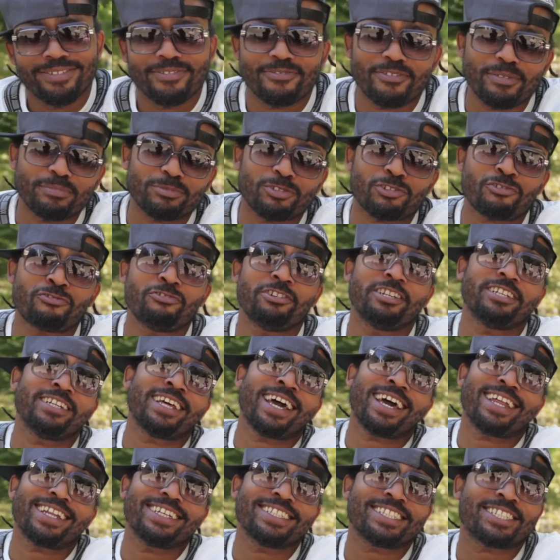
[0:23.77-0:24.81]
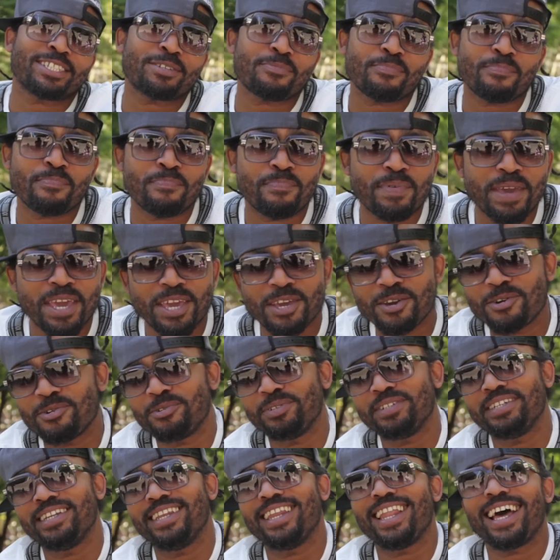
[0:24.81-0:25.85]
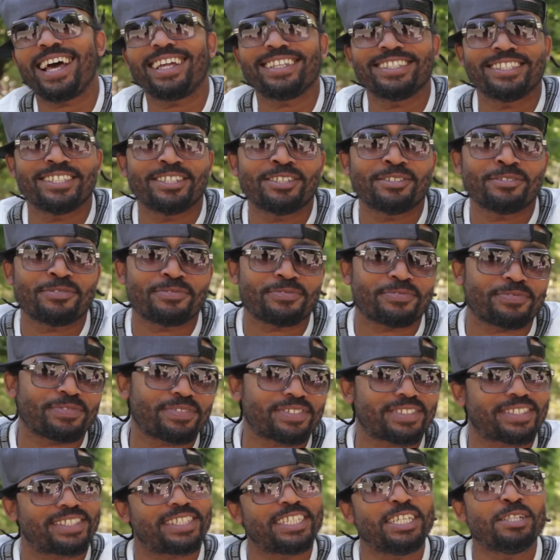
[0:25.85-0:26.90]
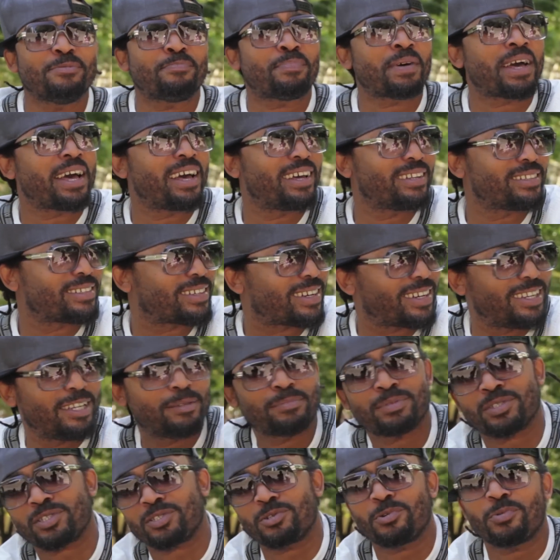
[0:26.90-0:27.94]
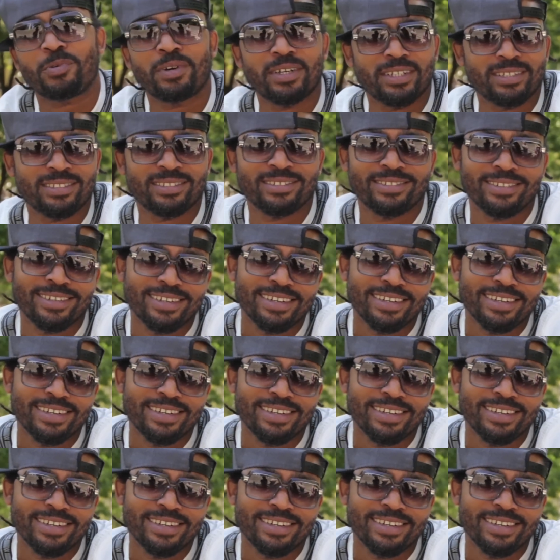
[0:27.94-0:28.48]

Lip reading: from Trinidad and Tobago, the land of steel pan, calypso, and